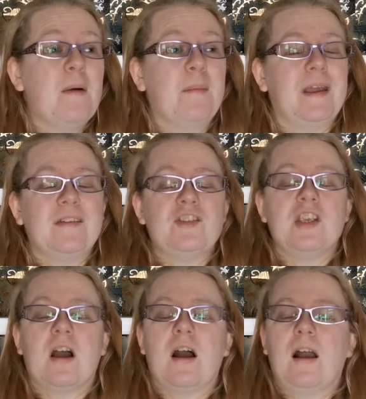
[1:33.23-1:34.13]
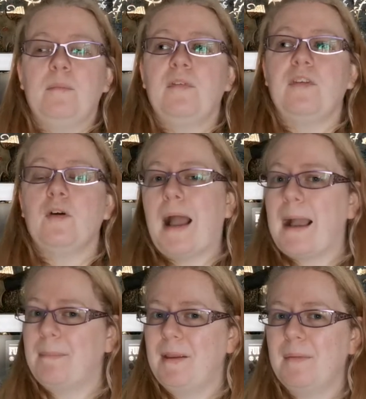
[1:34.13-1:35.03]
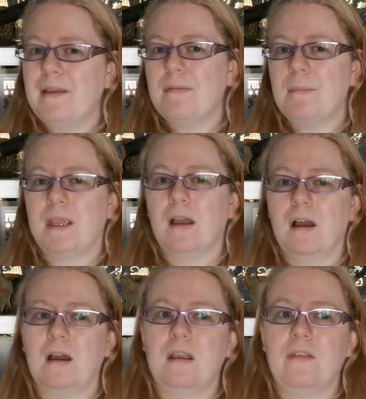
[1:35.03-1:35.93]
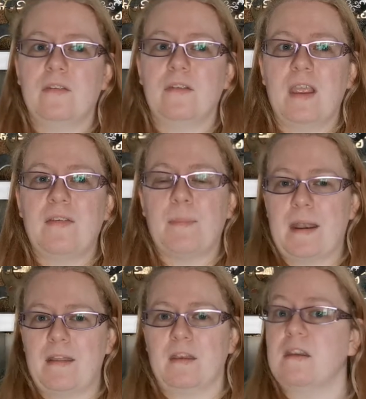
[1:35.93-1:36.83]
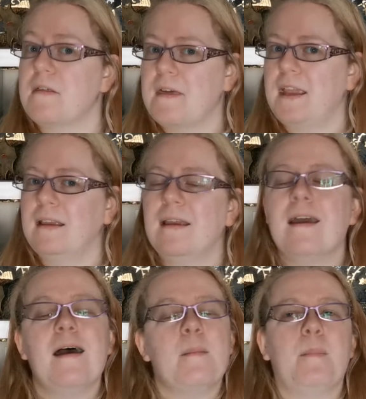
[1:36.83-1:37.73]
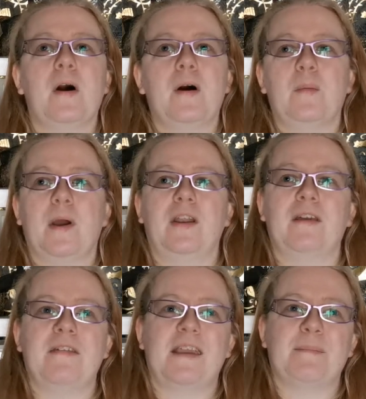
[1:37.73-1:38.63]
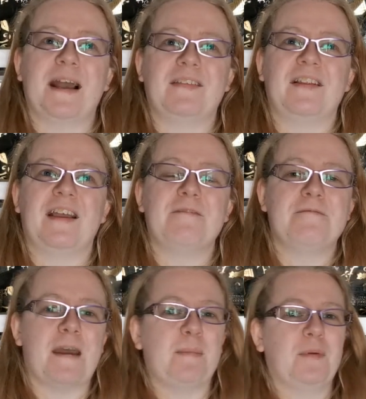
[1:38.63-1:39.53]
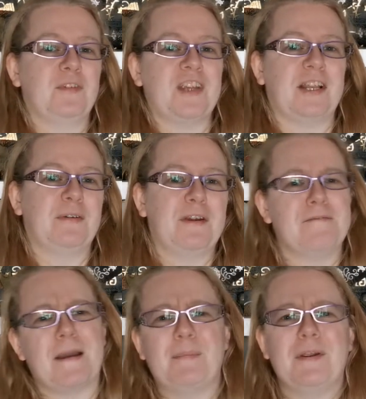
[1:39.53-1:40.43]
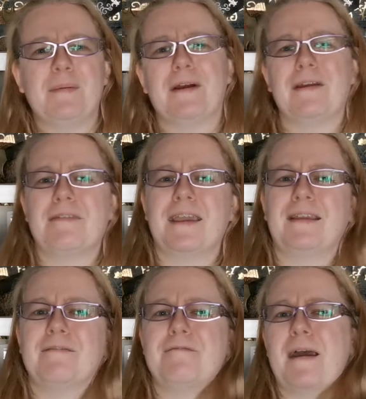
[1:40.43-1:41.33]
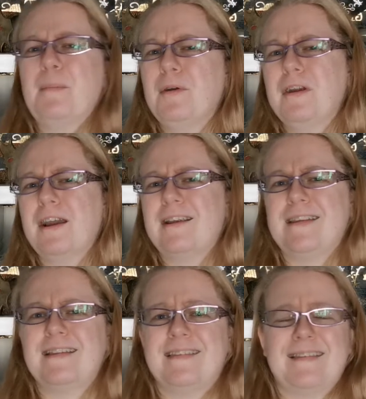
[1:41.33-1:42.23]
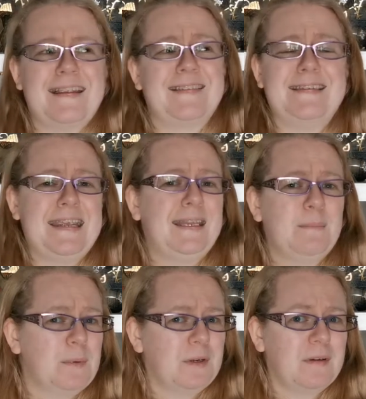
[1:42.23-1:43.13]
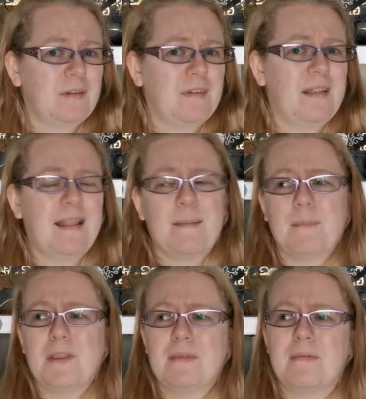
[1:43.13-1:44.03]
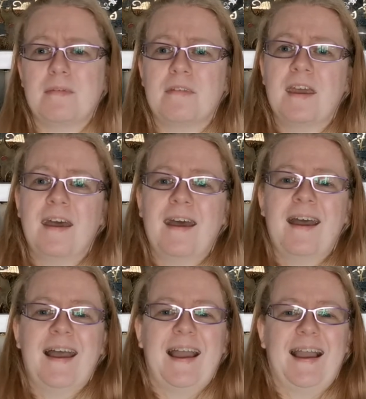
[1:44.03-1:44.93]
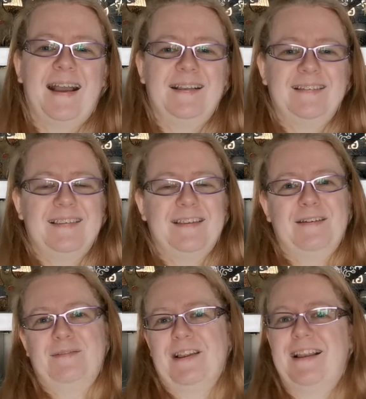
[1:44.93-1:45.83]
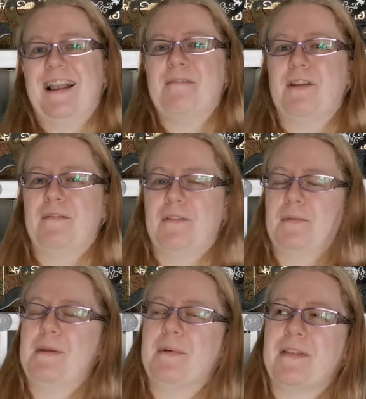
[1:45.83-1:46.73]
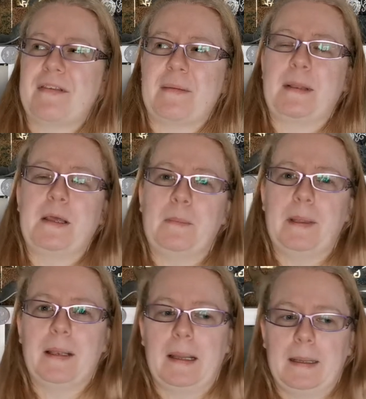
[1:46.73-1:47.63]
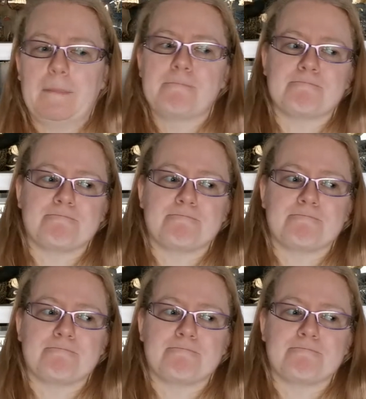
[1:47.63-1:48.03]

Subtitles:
which I'm still happy with because it's better than nothing. But when I think back to like January, February, where I think February I did 16 books in that month, and to have done 11 over 3 months, I'm a little bit like,